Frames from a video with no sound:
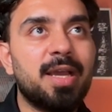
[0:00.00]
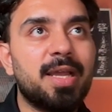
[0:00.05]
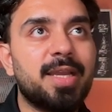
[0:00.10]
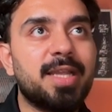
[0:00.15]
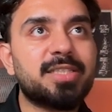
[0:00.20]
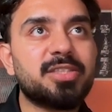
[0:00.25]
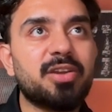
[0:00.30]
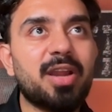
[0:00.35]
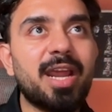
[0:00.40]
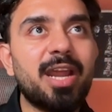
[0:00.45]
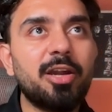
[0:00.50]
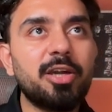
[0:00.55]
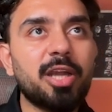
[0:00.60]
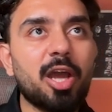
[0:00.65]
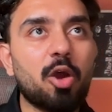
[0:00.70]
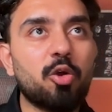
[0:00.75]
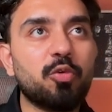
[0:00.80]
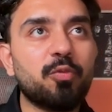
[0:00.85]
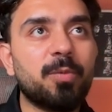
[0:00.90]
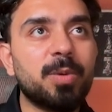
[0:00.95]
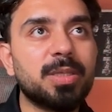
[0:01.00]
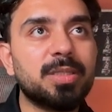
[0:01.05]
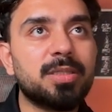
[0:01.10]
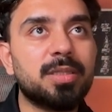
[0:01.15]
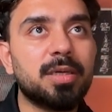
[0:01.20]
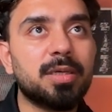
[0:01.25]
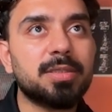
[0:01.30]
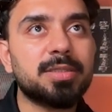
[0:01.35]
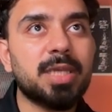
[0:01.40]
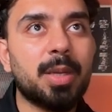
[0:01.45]
Let's try it out
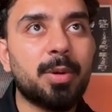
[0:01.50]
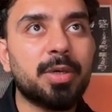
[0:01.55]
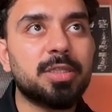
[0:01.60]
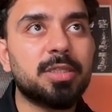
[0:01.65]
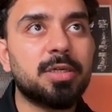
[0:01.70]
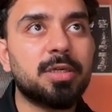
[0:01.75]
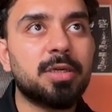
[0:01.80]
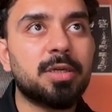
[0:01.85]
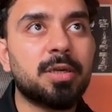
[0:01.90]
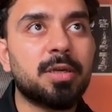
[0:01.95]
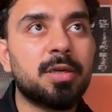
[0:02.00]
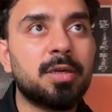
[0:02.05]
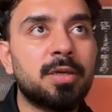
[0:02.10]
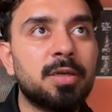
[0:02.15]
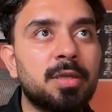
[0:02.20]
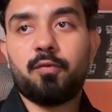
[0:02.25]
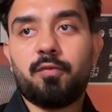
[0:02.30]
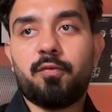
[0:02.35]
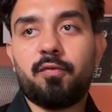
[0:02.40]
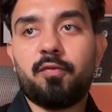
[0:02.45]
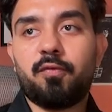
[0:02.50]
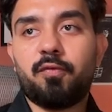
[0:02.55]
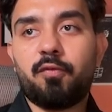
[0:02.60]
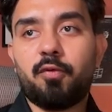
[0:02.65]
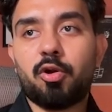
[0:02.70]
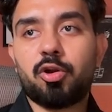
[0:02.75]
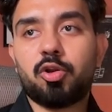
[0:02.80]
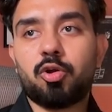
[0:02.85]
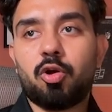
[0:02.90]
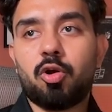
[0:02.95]
with some other.
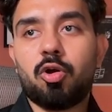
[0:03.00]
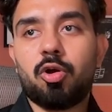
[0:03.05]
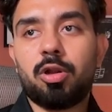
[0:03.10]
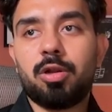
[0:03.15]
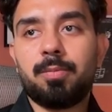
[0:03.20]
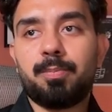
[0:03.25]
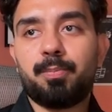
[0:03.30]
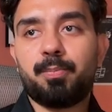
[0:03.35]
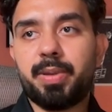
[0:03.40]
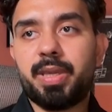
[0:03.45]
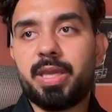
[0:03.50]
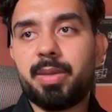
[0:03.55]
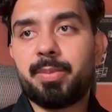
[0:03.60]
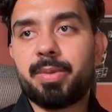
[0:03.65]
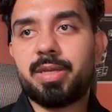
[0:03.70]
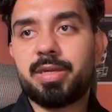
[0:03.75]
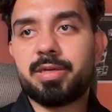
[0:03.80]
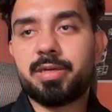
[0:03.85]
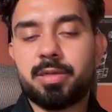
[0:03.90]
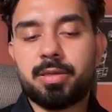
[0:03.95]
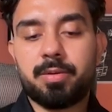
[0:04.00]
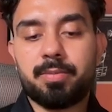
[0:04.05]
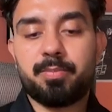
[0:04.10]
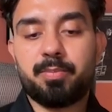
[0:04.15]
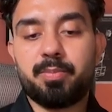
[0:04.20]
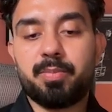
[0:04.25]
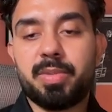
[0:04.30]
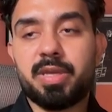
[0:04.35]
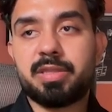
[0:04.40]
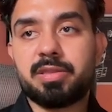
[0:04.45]
What all payment
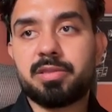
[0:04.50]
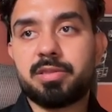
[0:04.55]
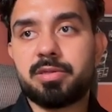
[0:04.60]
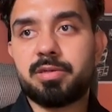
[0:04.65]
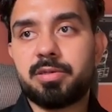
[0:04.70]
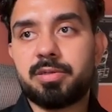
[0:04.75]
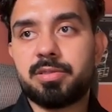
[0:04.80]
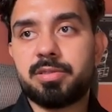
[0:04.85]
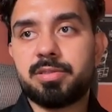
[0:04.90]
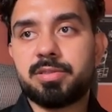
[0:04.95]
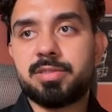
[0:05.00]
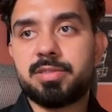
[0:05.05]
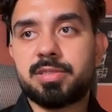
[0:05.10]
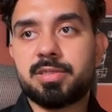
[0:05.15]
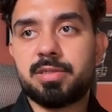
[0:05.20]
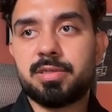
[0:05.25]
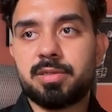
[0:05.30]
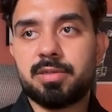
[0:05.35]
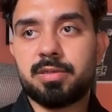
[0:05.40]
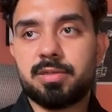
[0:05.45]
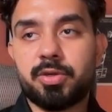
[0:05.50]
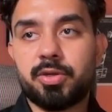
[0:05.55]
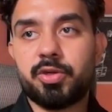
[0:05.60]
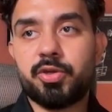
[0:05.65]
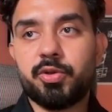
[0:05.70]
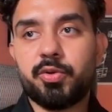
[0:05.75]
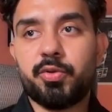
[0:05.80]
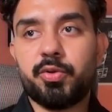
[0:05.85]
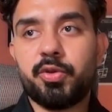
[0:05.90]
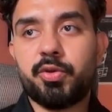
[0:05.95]
methods
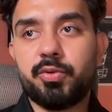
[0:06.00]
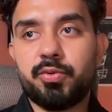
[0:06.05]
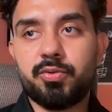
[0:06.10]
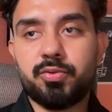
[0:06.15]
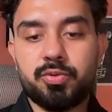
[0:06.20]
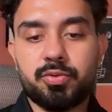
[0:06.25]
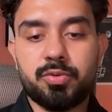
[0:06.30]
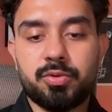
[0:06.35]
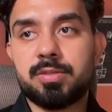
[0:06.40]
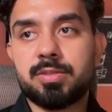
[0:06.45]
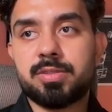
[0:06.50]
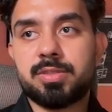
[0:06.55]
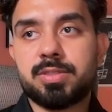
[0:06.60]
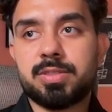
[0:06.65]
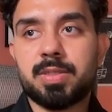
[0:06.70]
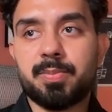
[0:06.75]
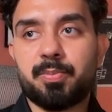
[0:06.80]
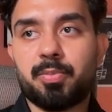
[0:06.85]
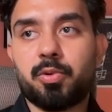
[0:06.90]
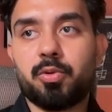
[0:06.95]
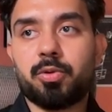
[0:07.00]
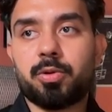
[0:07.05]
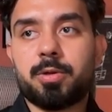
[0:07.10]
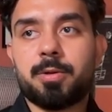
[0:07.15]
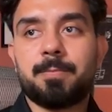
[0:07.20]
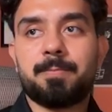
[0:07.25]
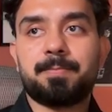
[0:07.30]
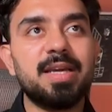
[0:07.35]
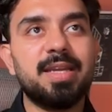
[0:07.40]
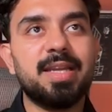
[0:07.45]
do you support?
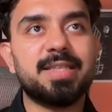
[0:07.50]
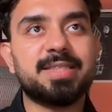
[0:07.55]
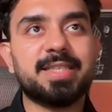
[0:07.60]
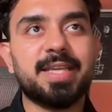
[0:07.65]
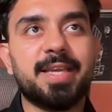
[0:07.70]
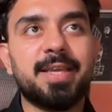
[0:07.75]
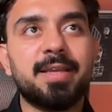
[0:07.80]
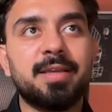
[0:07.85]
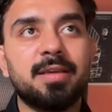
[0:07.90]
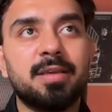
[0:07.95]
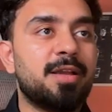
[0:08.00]
Let's see.